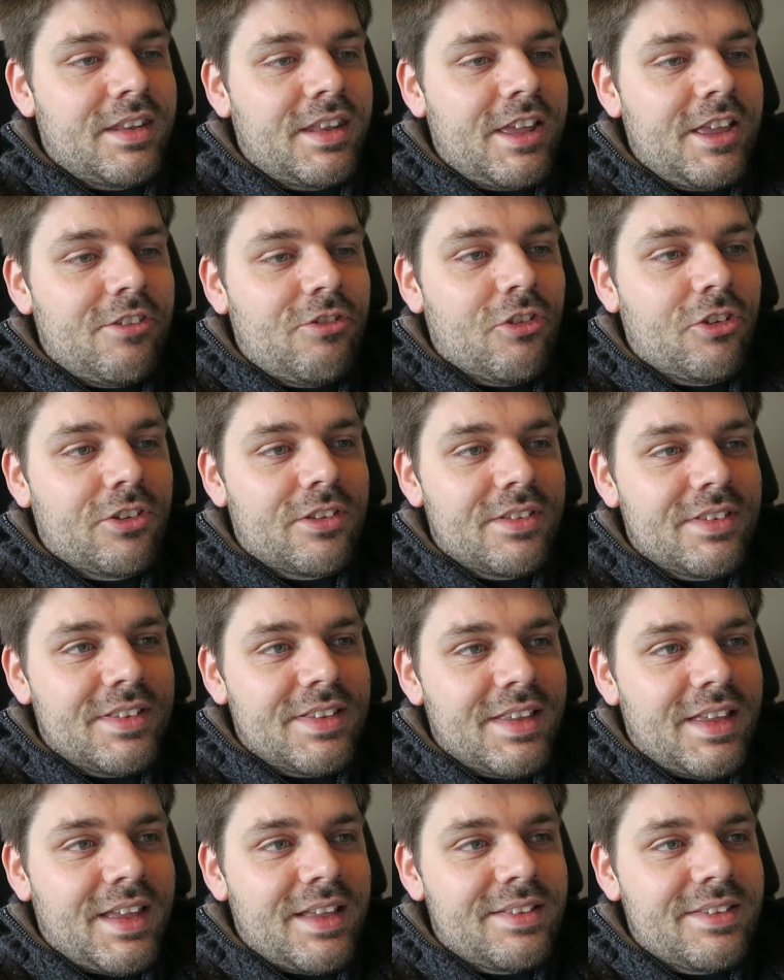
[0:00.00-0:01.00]

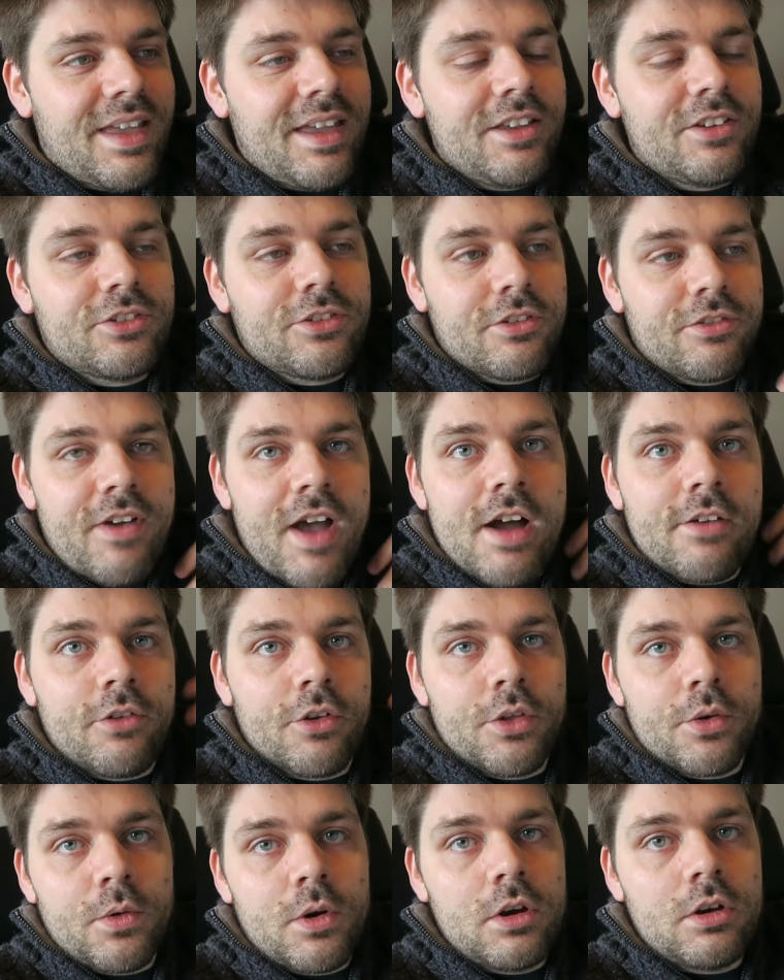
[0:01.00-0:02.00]
it takes stuff out of
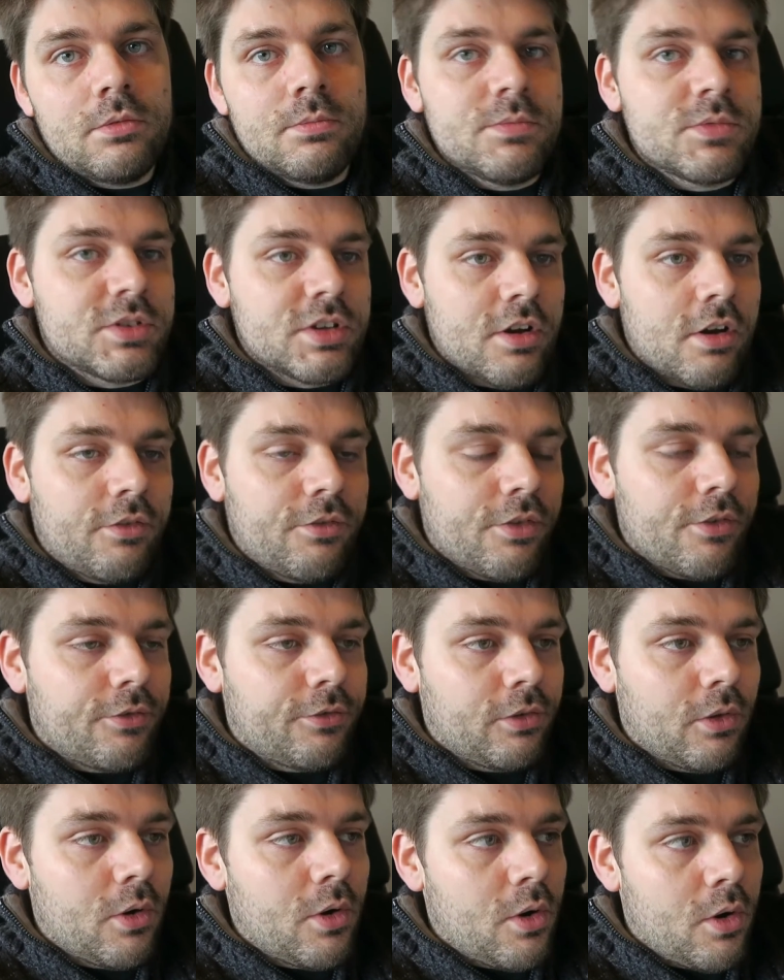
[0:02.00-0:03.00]
other rooms and off the
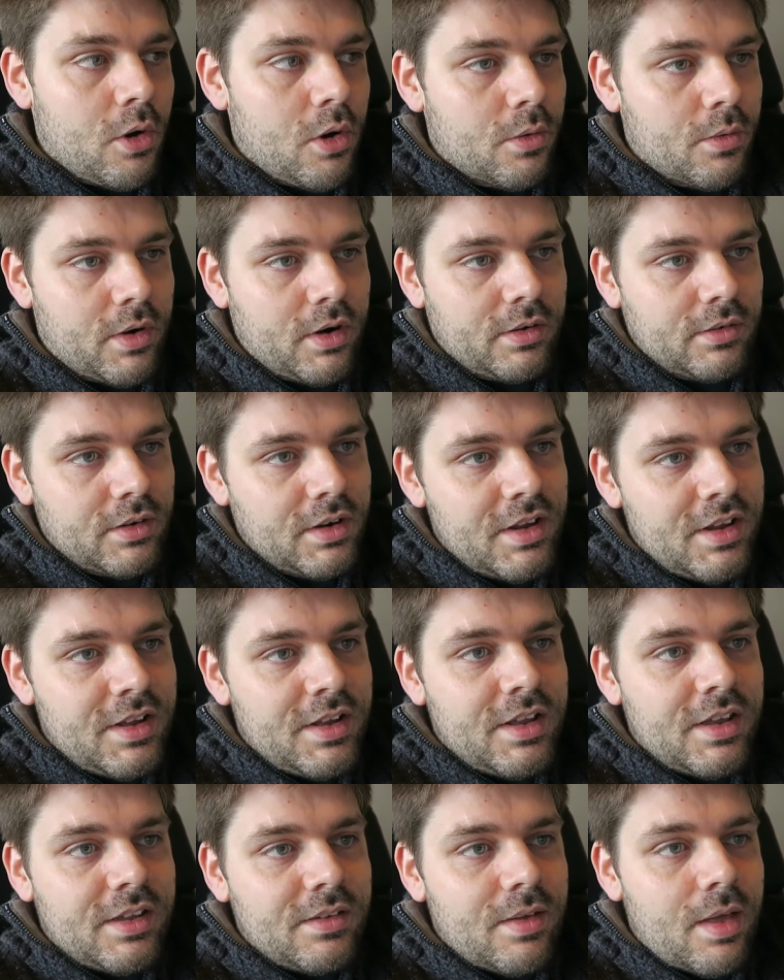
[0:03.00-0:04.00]
floor, and
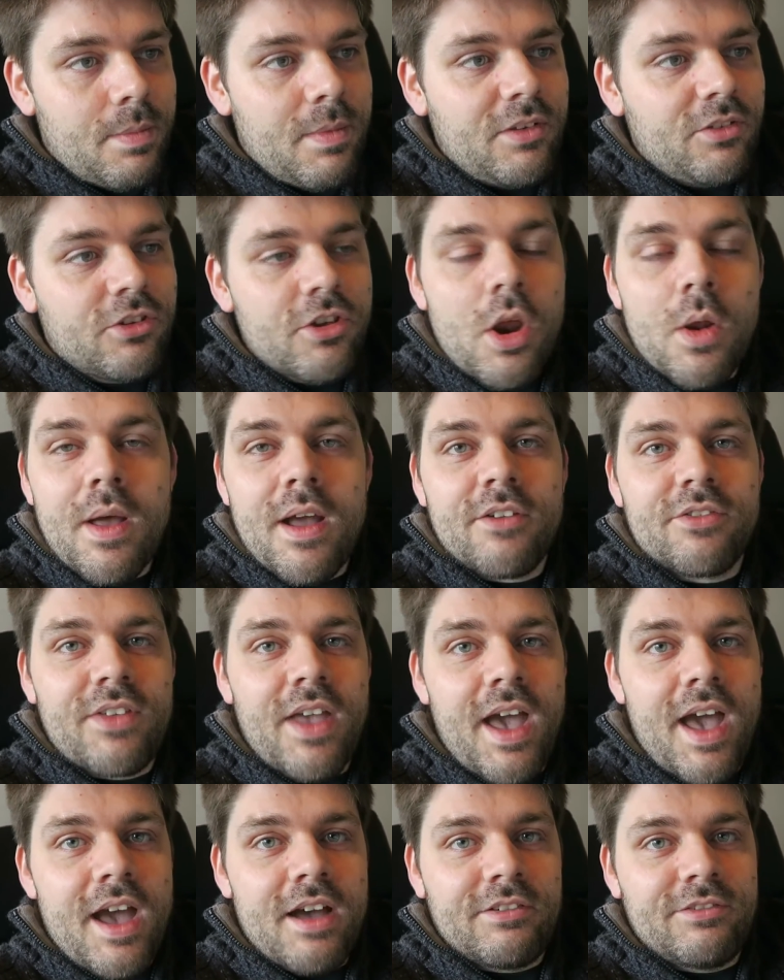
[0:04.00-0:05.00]
it means you don't have to
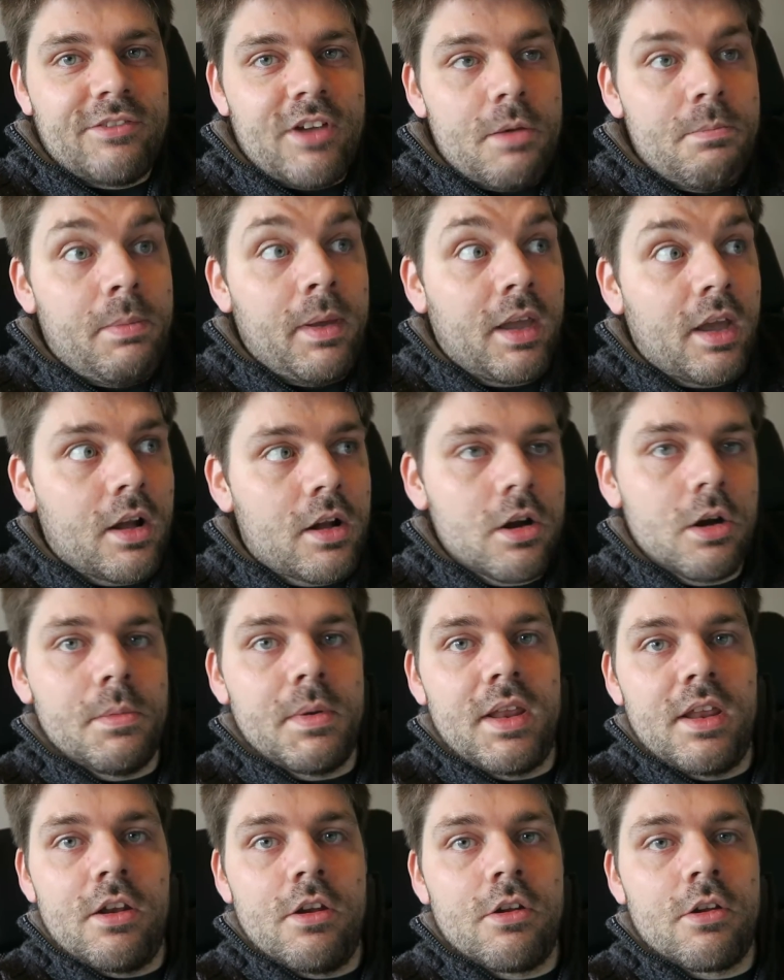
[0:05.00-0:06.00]
have a bigger
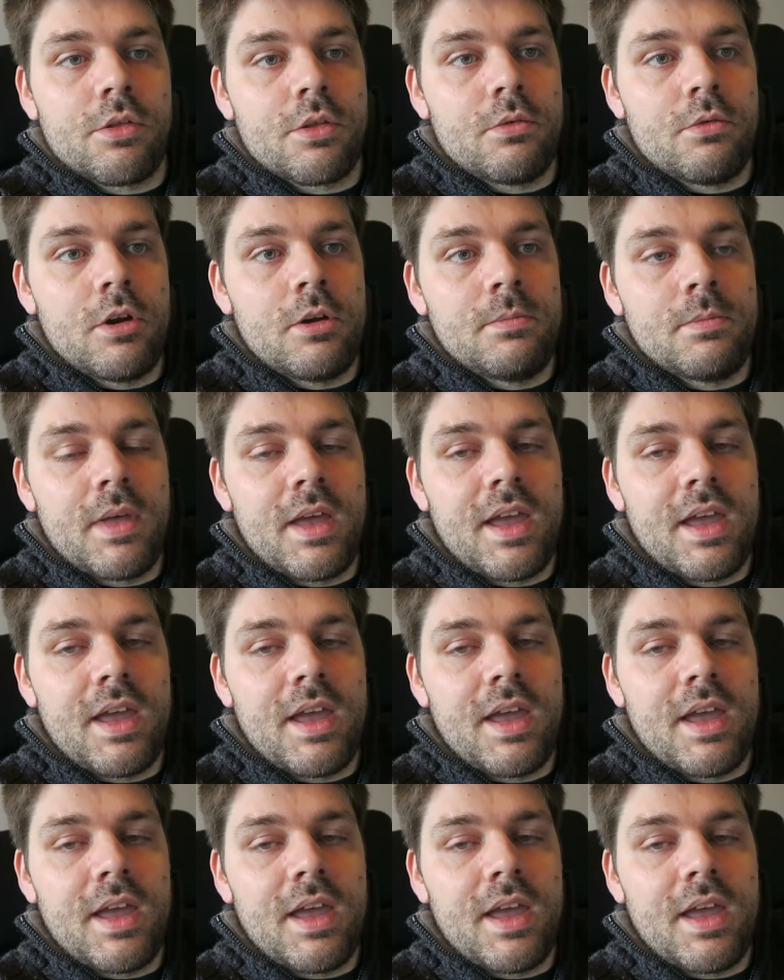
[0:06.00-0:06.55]
cupboard in another room